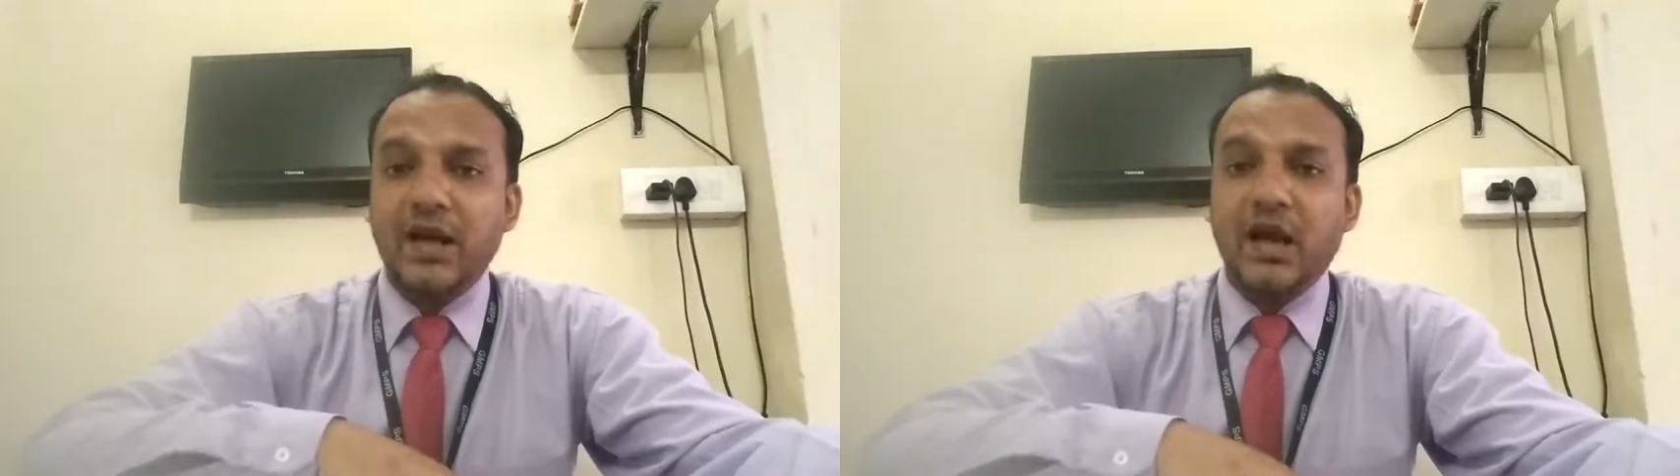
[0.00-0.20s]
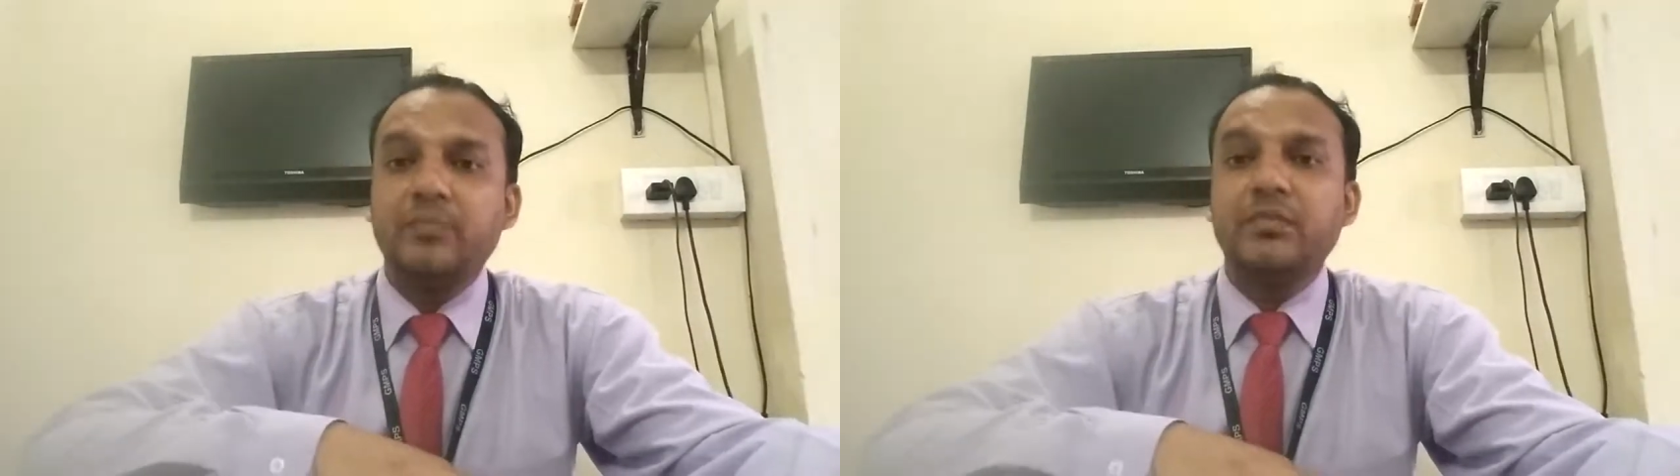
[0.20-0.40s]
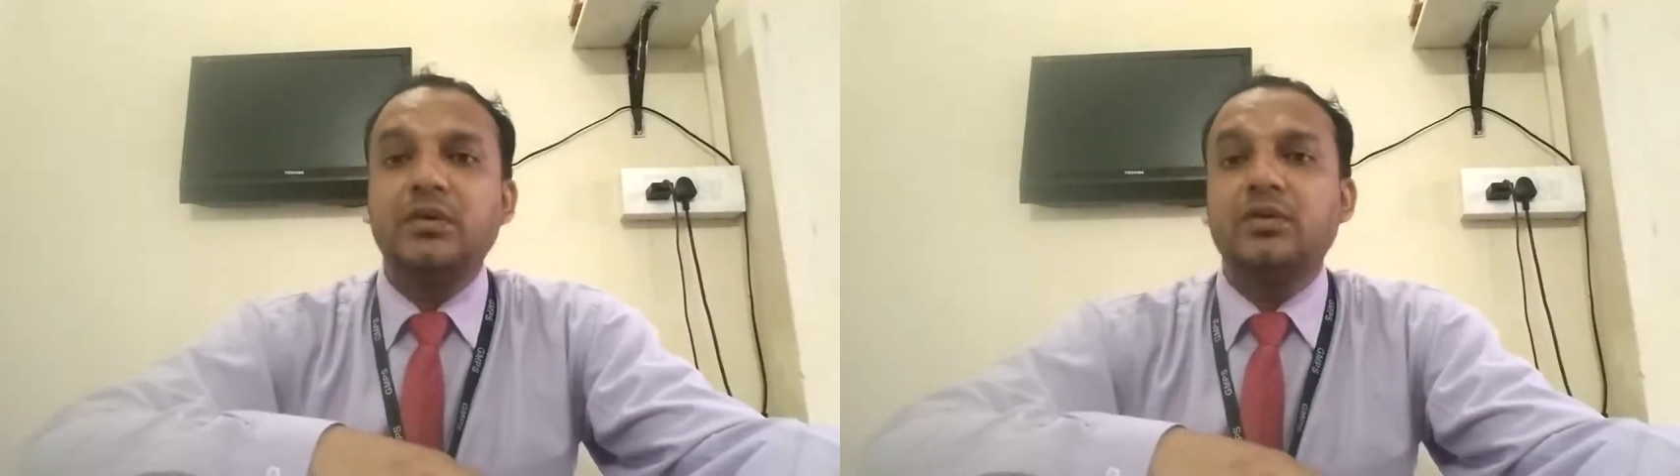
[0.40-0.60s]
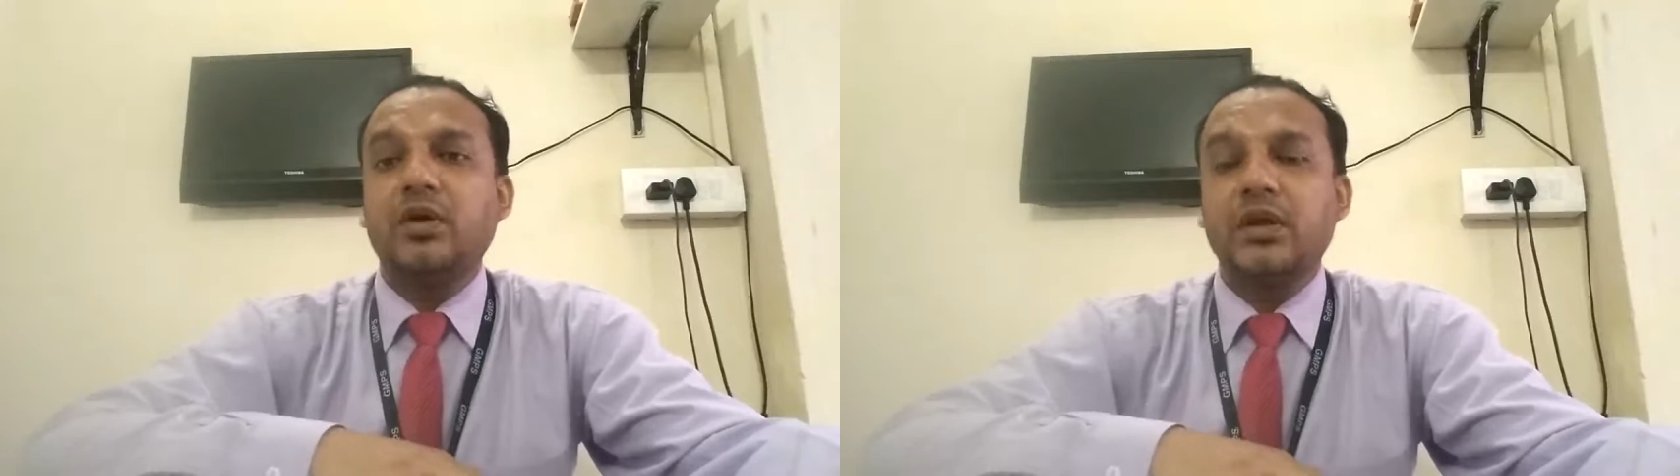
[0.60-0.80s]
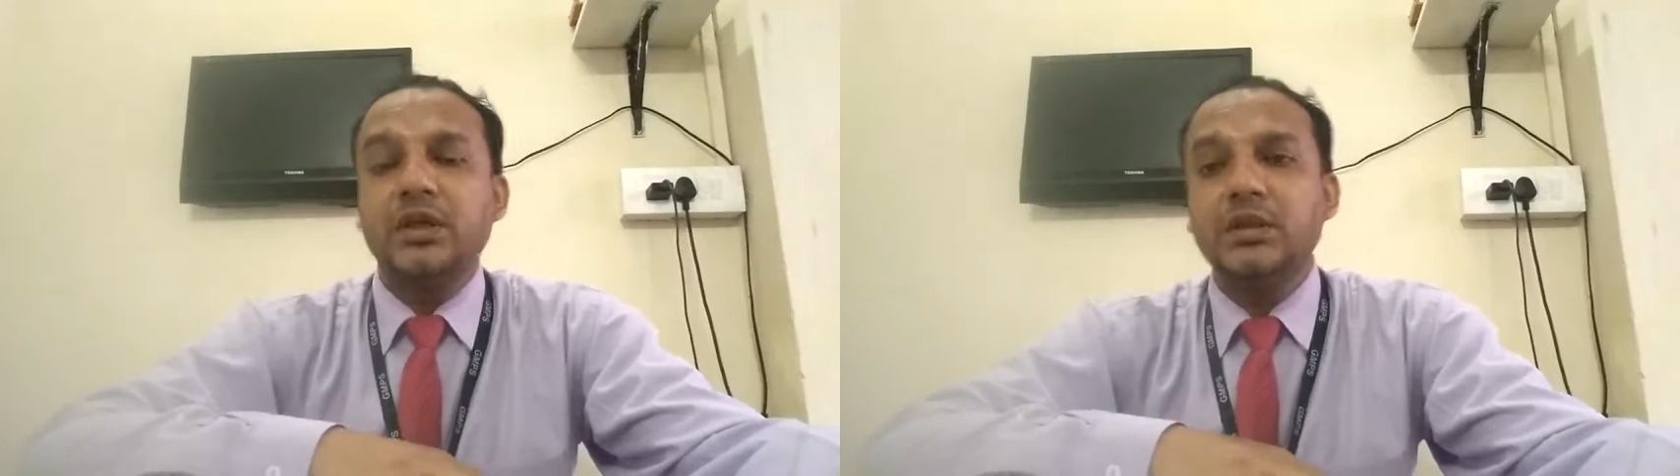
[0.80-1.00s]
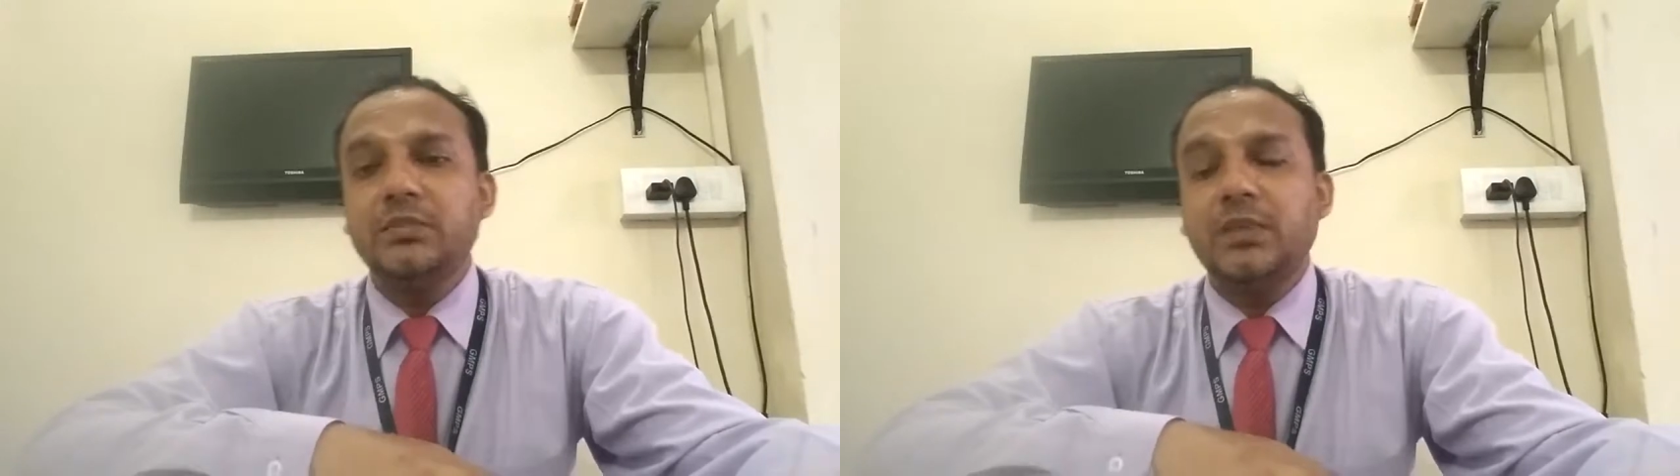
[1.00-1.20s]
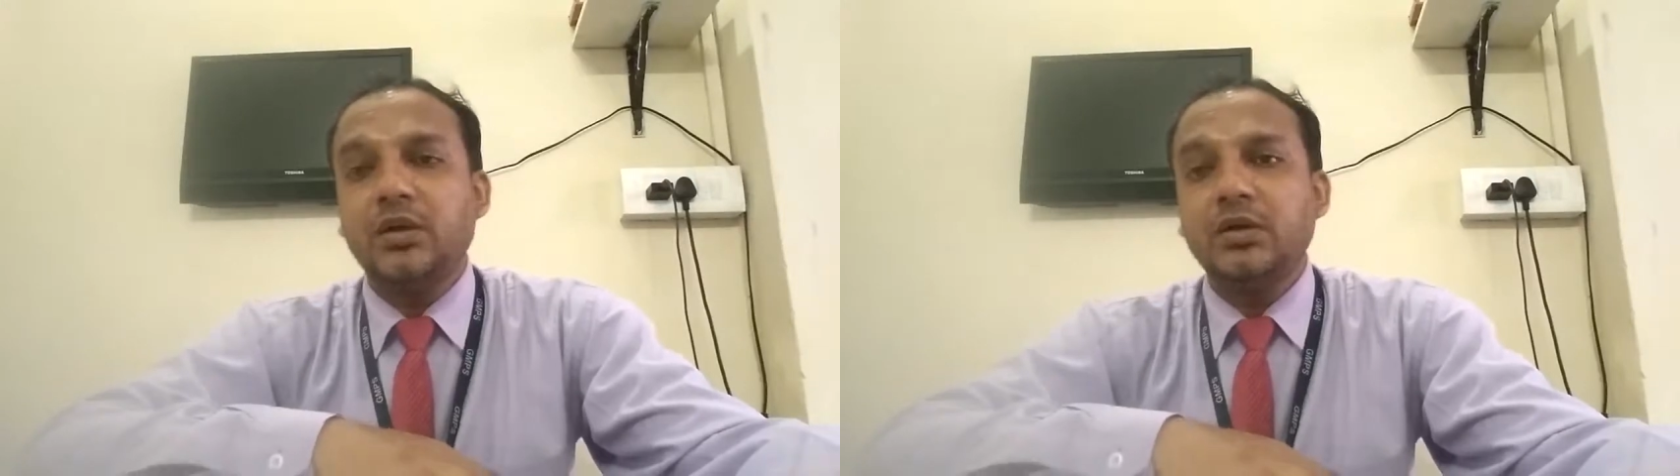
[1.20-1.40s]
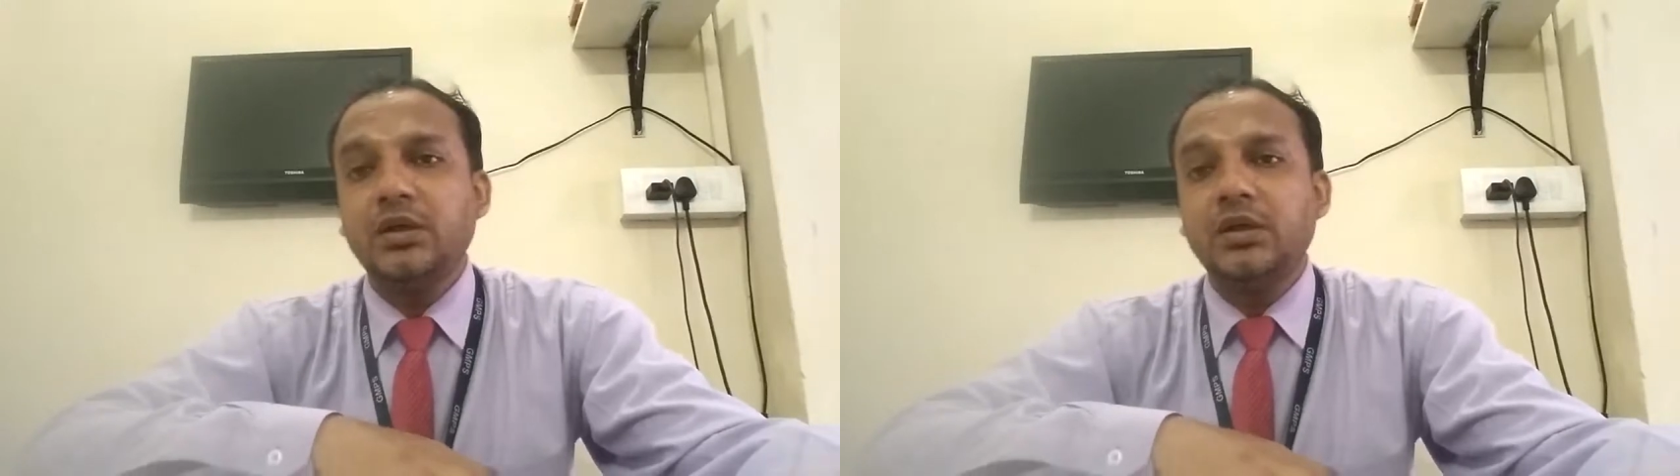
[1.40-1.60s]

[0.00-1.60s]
I'm talking about